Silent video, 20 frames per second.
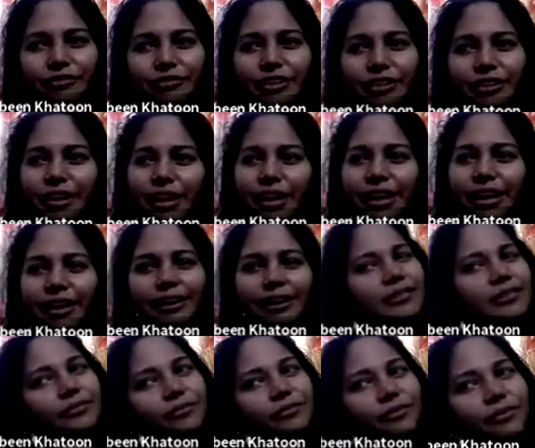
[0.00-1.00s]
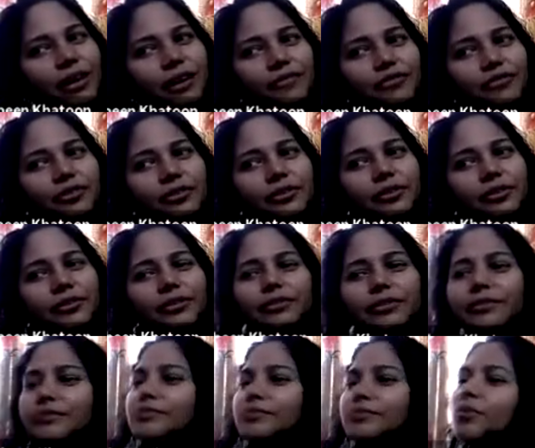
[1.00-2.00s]
rough their hair
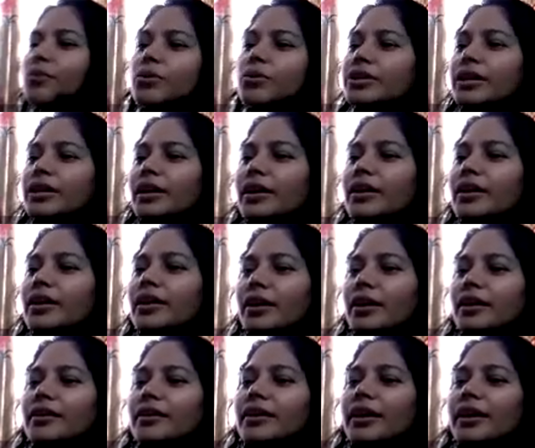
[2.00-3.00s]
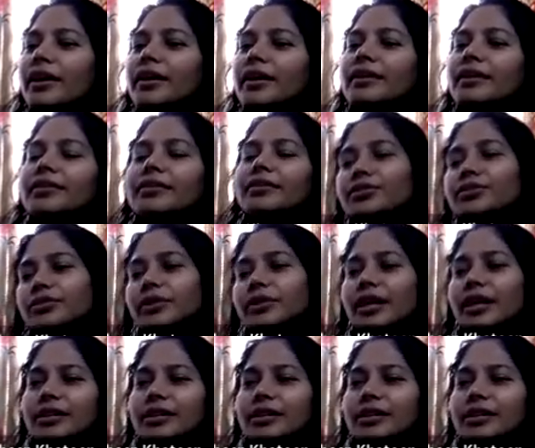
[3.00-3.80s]
after washing their hair.